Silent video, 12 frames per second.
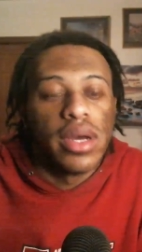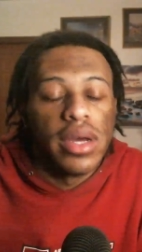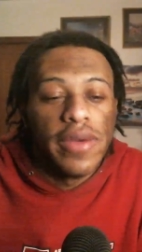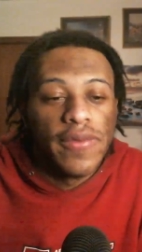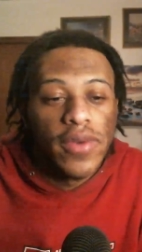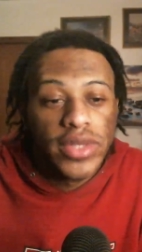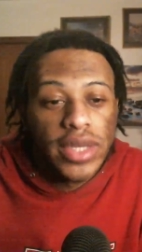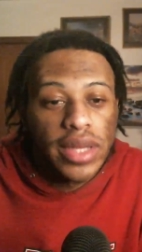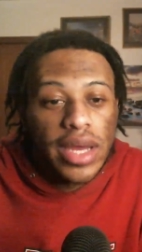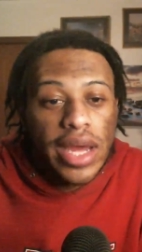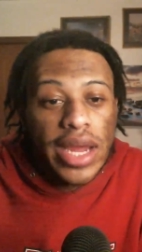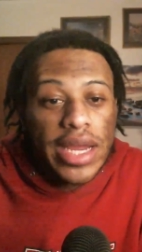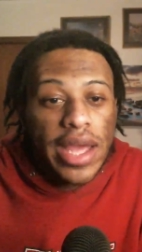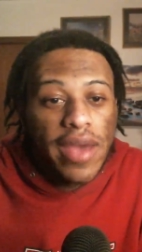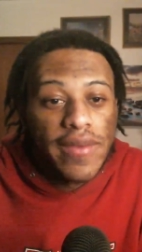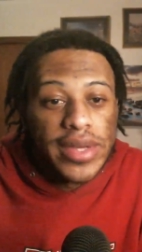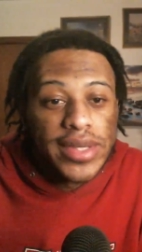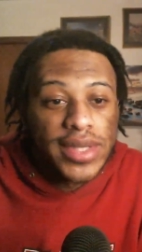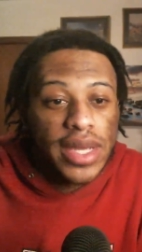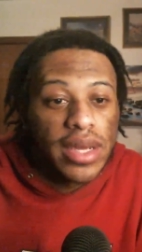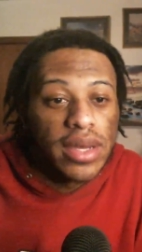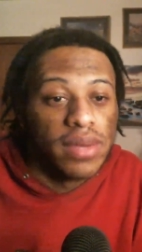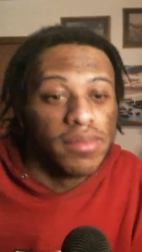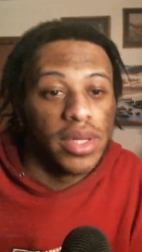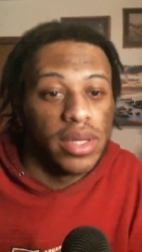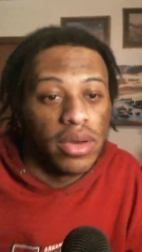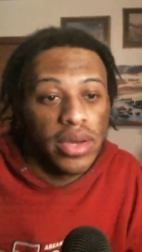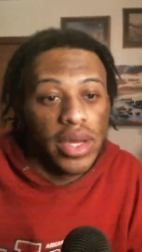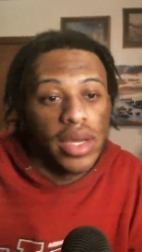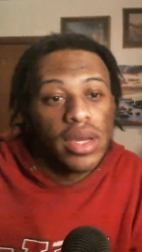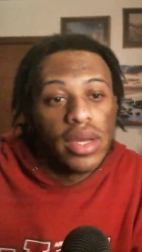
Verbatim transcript: At first, I thought I didn't have any sound, but it's okay.